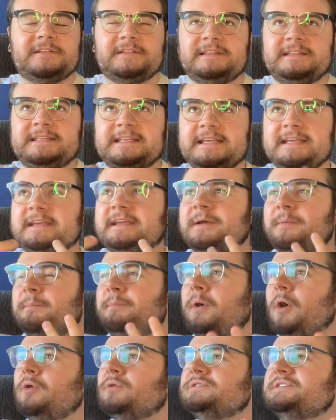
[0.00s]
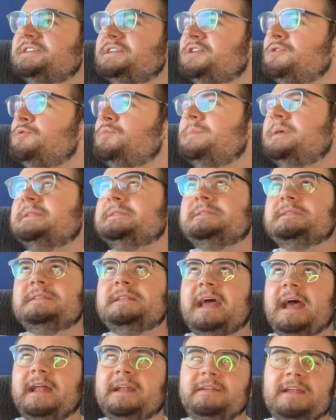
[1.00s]
decomposed human
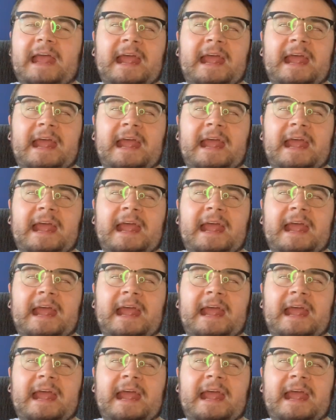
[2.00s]
and